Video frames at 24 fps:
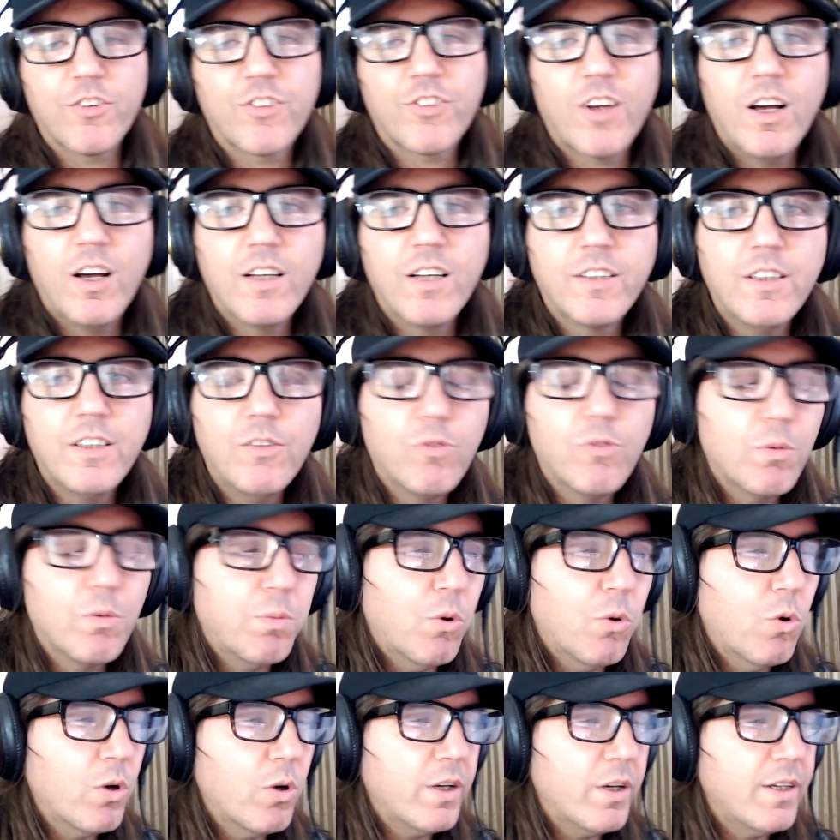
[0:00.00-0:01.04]
Conte
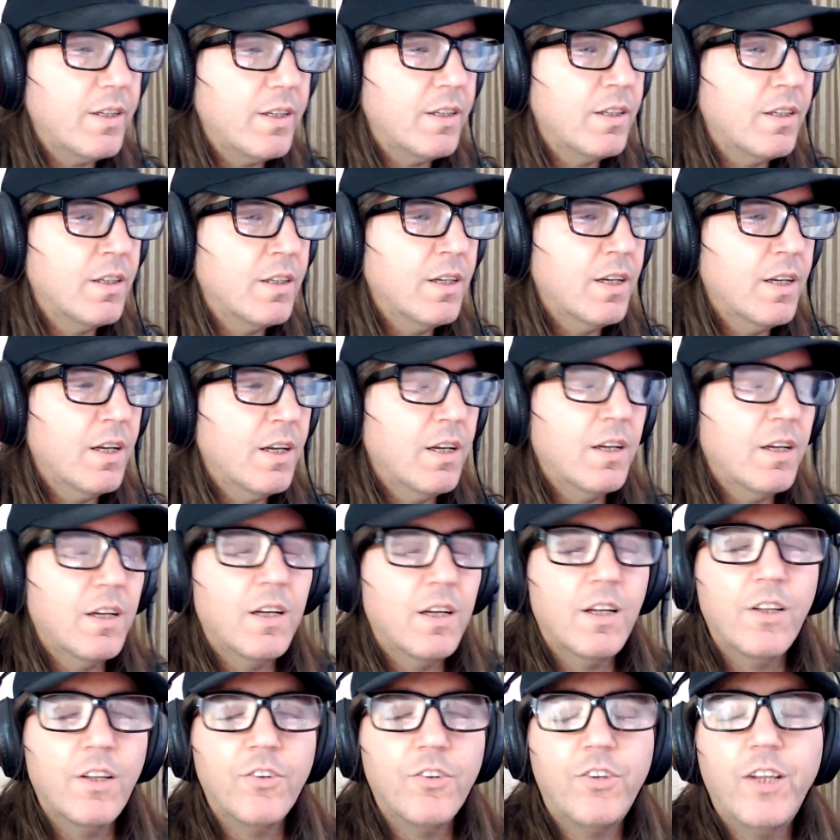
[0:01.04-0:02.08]
reporting
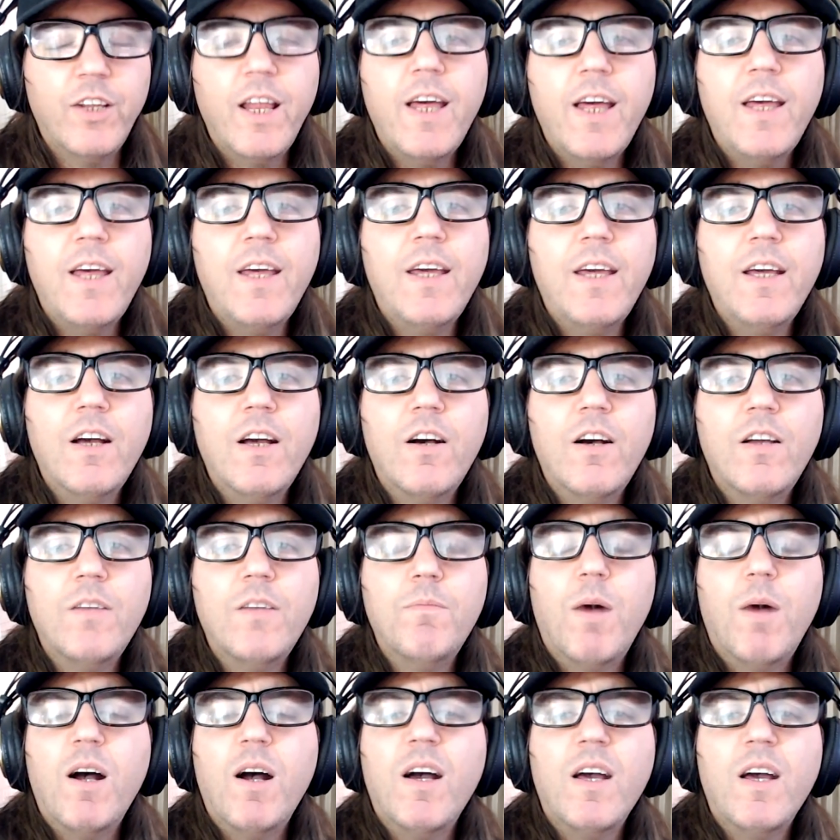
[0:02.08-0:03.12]
today on
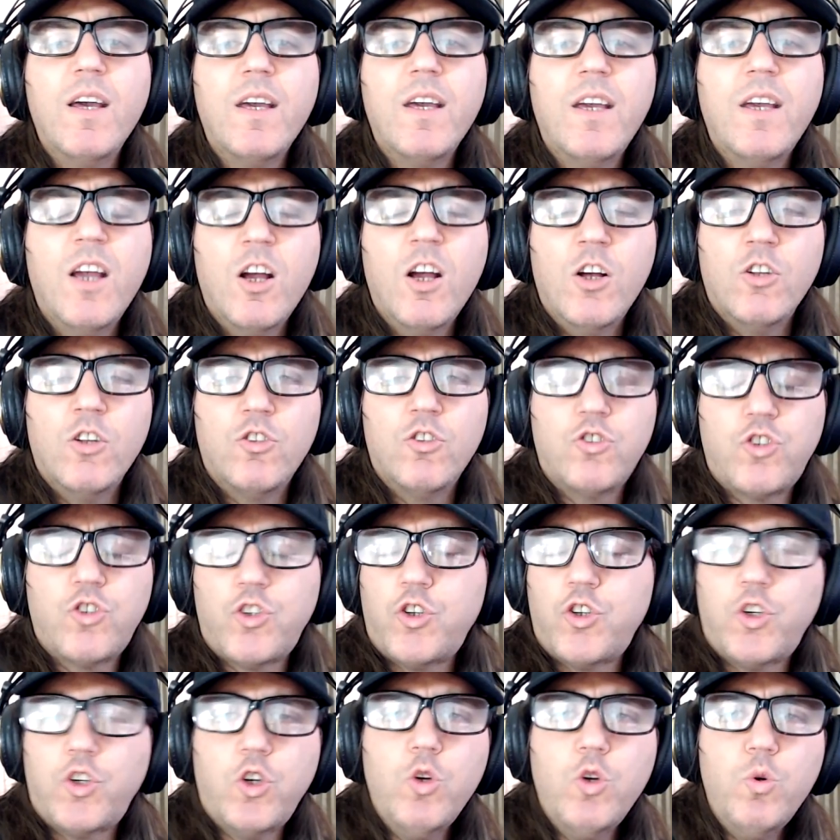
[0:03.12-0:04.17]
my
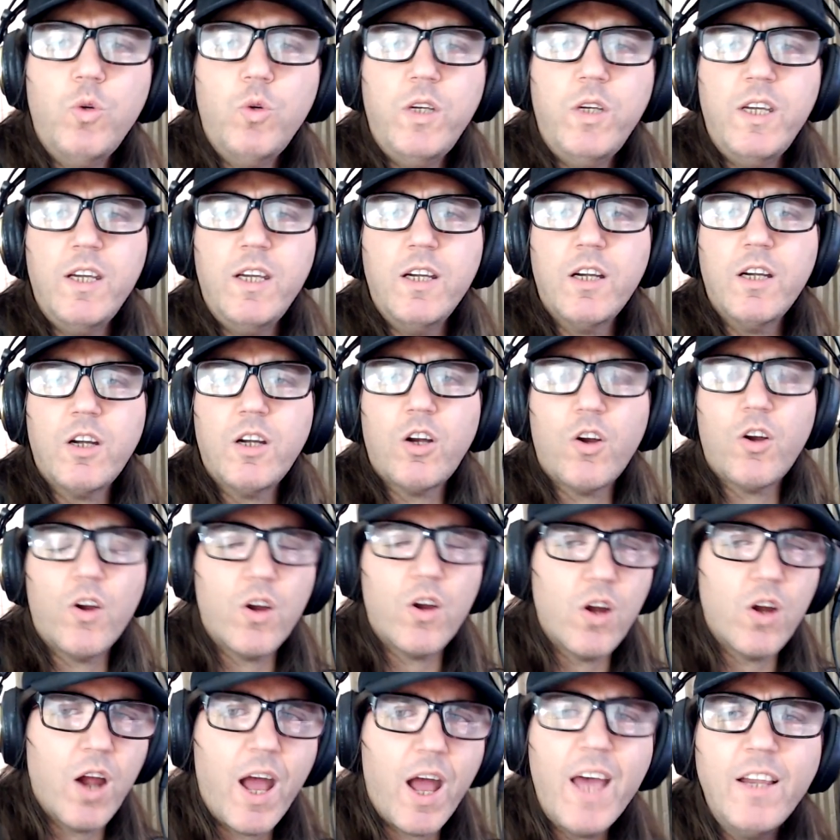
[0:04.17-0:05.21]
two-year
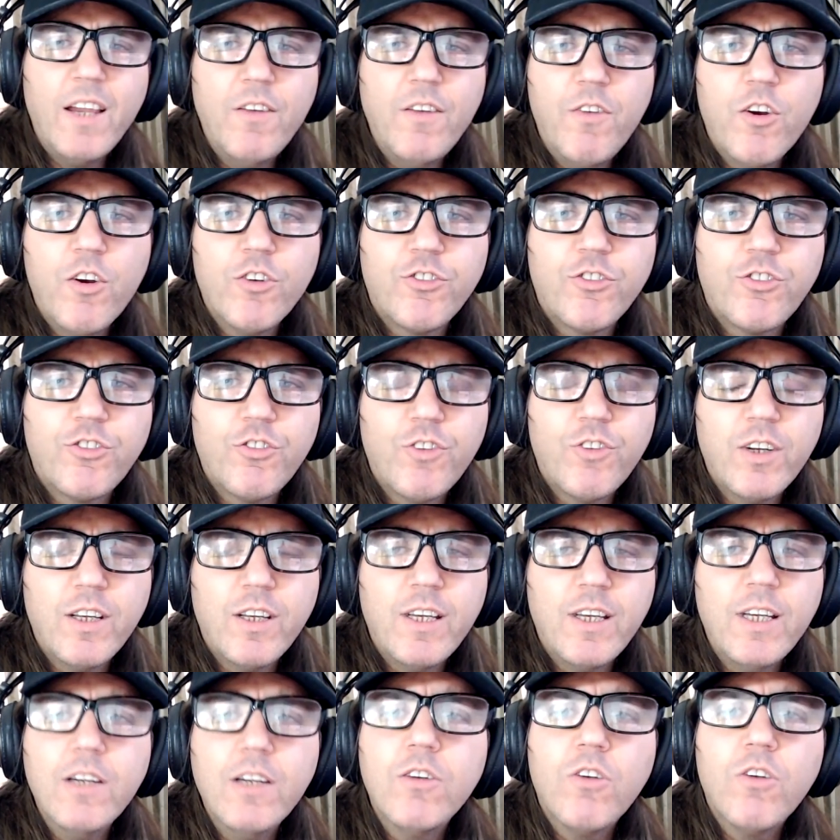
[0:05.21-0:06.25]
anniversary
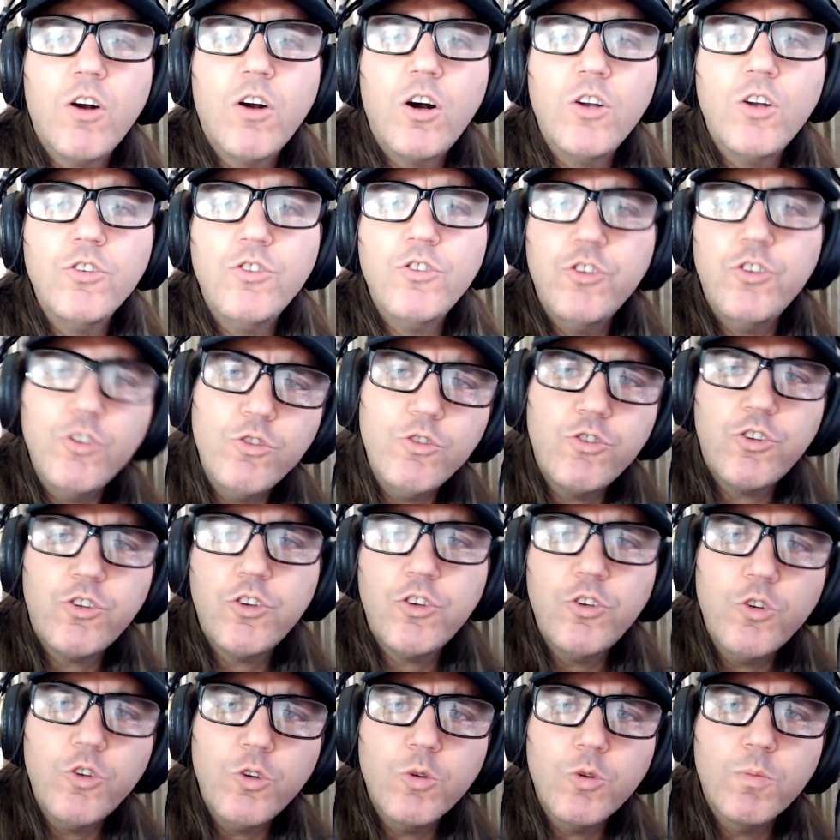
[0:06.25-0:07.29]
here on
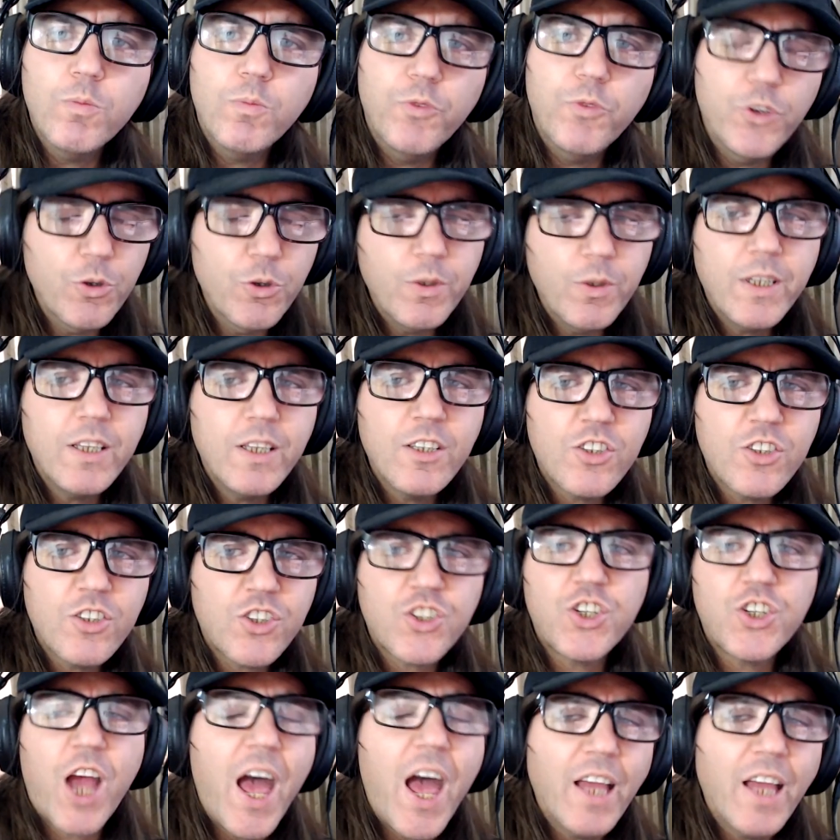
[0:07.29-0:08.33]
YouTube doing this
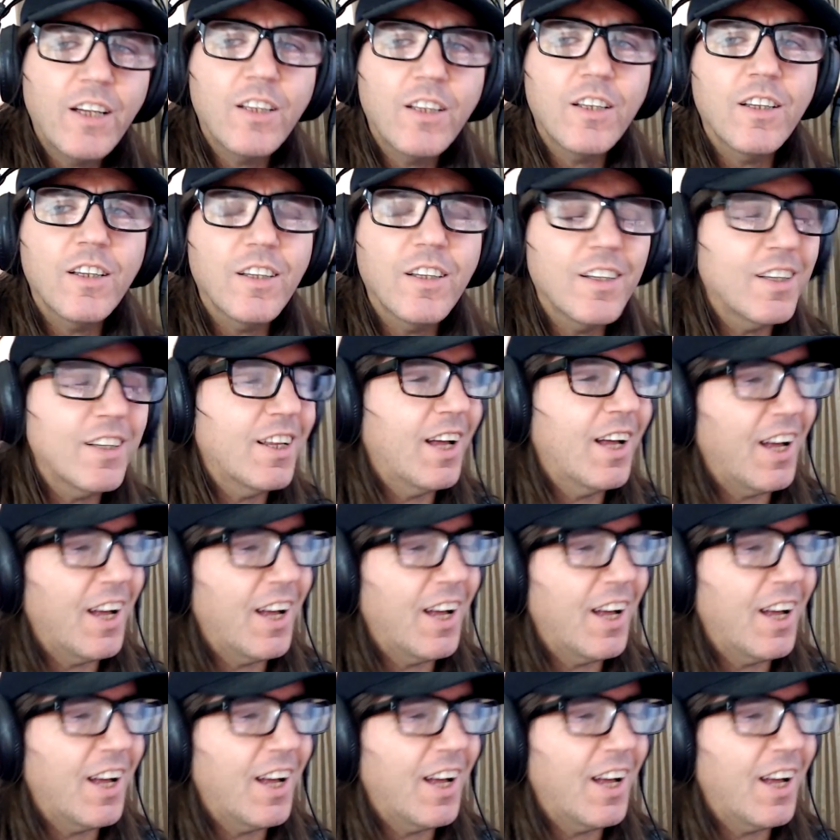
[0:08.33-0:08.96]
channel.